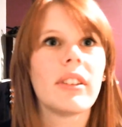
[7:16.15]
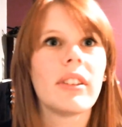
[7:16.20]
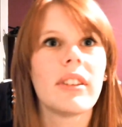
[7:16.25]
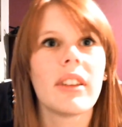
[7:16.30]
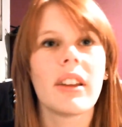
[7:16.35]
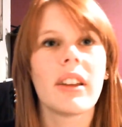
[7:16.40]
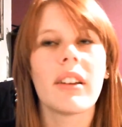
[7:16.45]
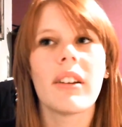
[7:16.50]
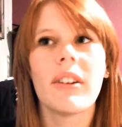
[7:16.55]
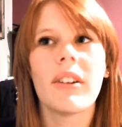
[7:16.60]
It's
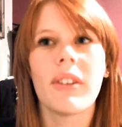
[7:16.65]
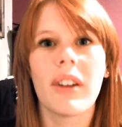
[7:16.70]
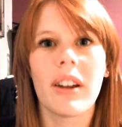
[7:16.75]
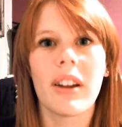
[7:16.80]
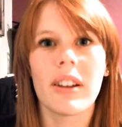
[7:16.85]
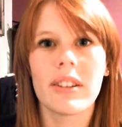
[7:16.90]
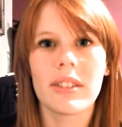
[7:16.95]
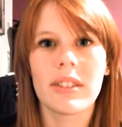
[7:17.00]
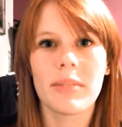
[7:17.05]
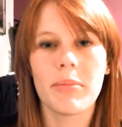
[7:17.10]
like, oh
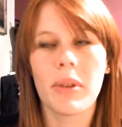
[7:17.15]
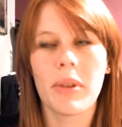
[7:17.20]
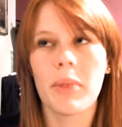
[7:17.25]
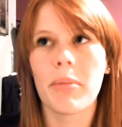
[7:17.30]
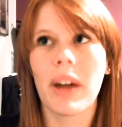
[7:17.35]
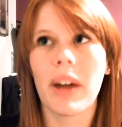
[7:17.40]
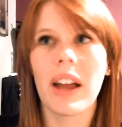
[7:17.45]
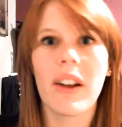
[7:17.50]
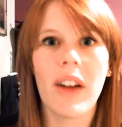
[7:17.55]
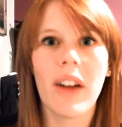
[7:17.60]
gosh, more
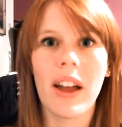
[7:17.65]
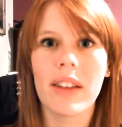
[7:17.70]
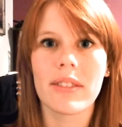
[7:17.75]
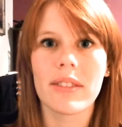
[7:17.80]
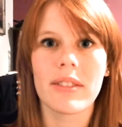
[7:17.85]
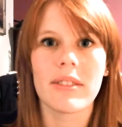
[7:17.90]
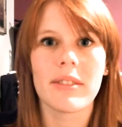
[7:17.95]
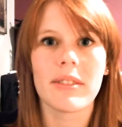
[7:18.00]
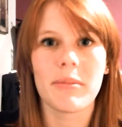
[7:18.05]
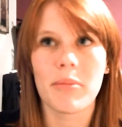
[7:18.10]

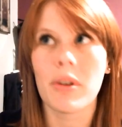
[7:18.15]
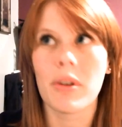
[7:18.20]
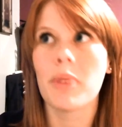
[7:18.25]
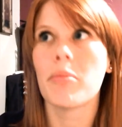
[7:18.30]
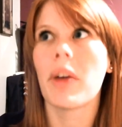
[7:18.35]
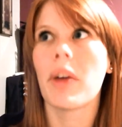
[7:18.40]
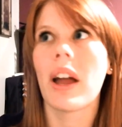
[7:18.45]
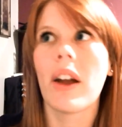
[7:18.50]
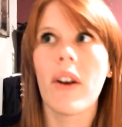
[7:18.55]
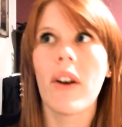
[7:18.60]
biohazards and more
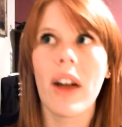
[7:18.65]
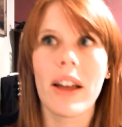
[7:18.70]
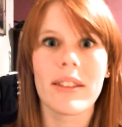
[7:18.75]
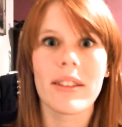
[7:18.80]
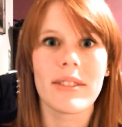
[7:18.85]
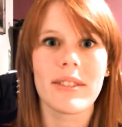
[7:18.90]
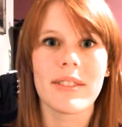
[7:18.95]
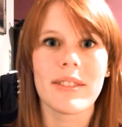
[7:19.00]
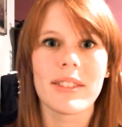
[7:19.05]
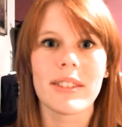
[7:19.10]

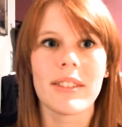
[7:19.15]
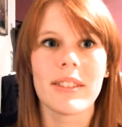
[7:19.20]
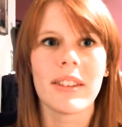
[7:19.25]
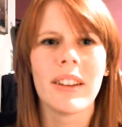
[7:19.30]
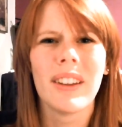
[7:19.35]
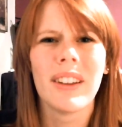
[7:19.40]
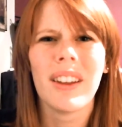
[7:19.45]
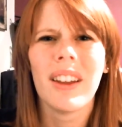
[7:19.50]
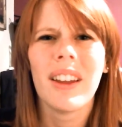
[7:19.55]
biohazards, and